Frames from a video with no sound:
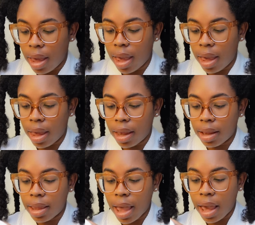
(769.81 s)

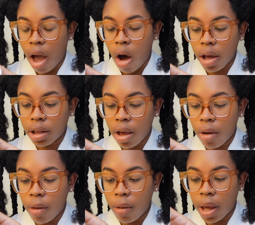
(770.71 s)
And they
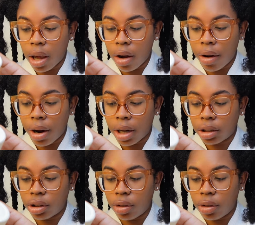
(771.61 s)
also encourage